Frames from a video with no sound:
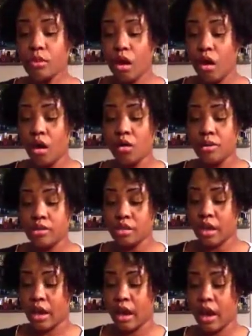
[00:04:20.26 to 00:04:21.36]
I always
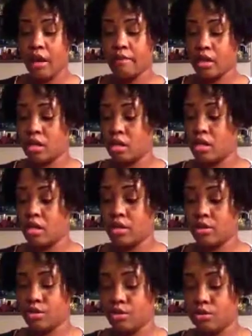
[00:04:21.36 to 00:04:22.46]
say I had a hidden
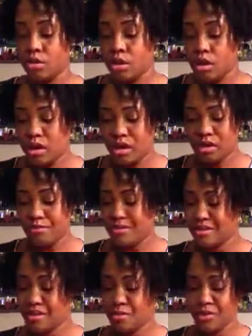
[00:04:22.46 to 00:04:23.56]
inner hippie
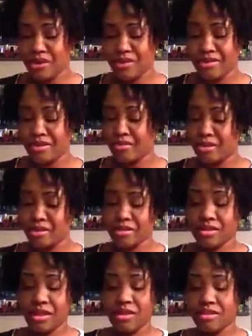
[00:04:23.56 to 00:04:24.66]
somewhere in there that
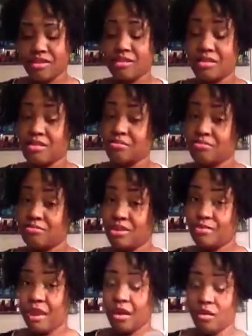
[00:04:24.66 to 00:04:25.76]
tends to
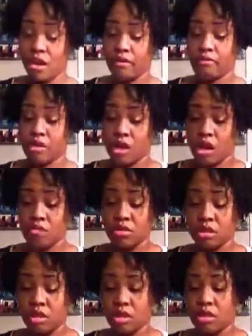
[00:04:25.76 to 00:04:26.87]
peep out every now
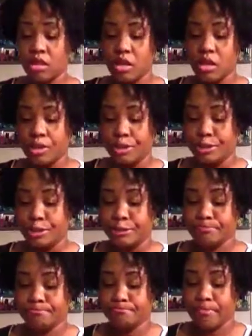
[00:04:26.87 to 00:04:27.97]
and then.
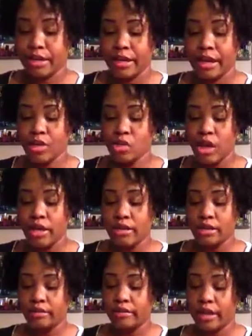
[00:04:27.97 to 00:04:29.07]
And I try to
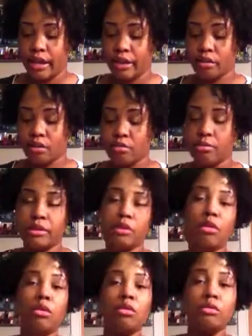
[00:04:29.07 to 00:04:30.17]
contain her, but
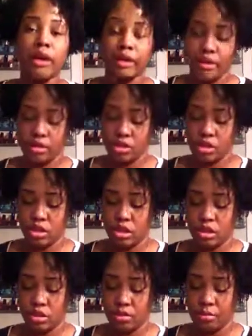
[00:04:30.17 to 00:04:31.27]
the older I get, she
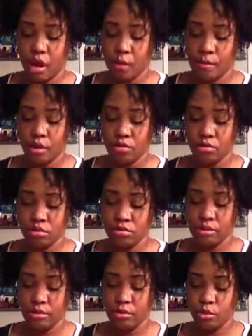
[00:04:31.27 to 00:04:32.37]
tends to pop out a little
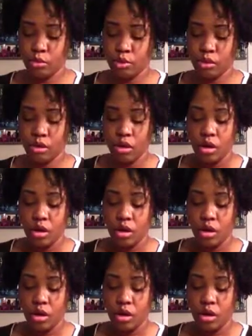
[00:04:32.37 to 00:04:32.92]
bit more.